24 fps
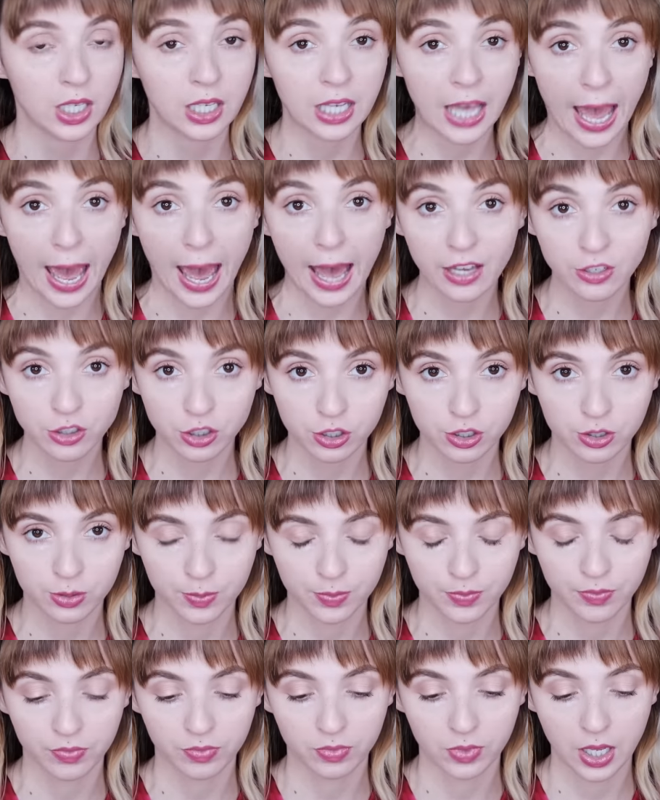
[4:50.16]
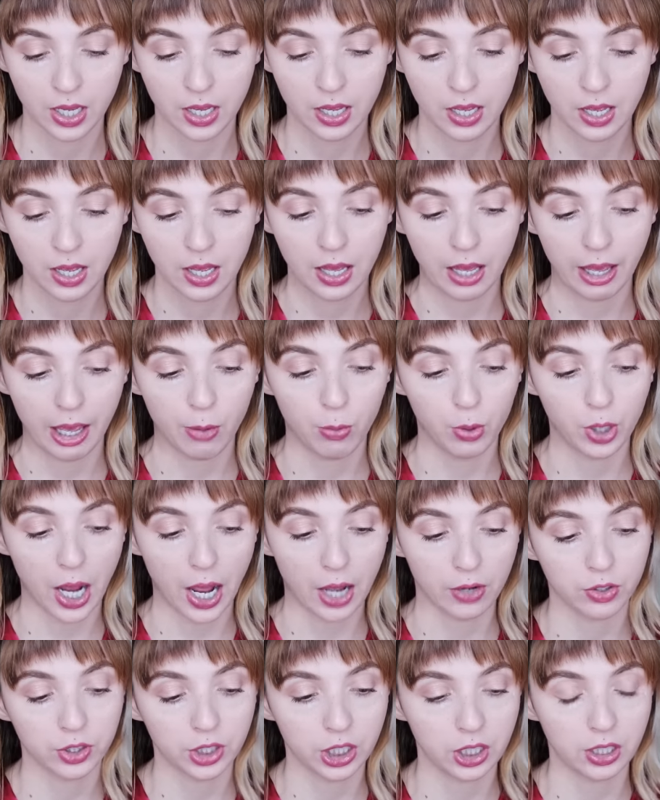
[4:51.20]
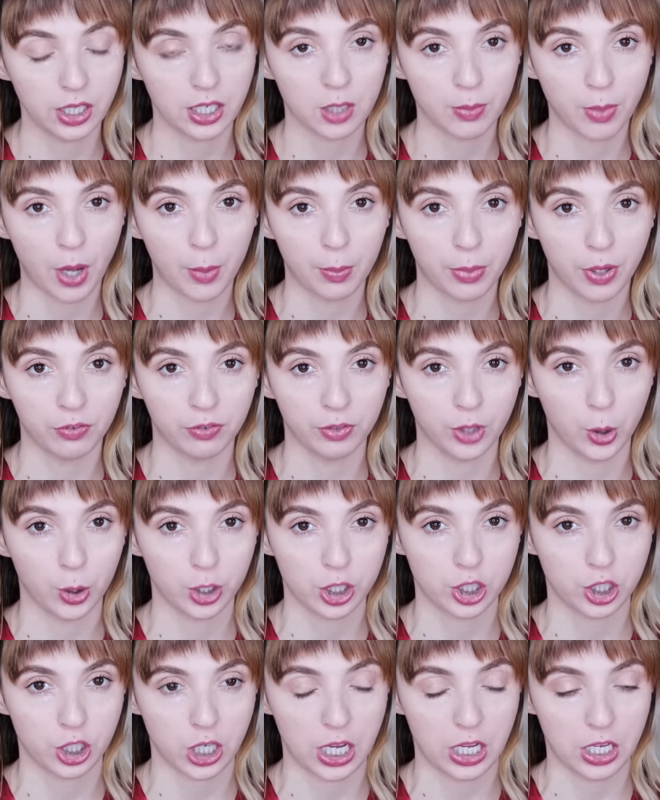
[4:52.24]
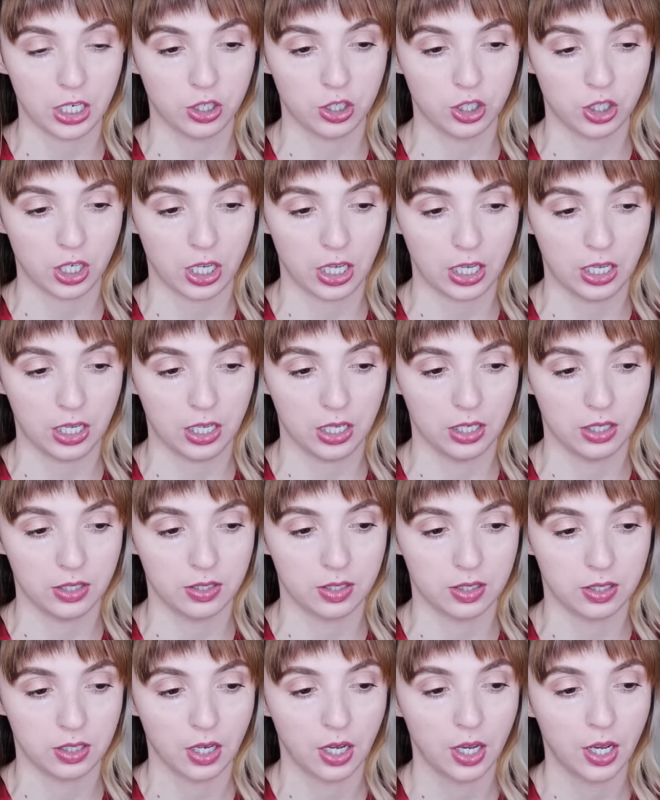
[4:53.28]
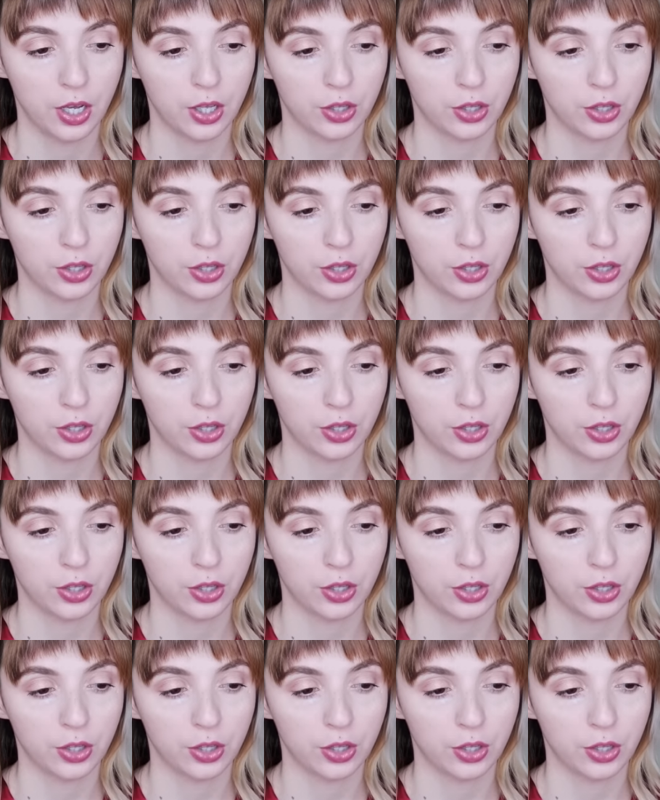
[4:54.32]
cash. And what I really like about Buffalo Exchange is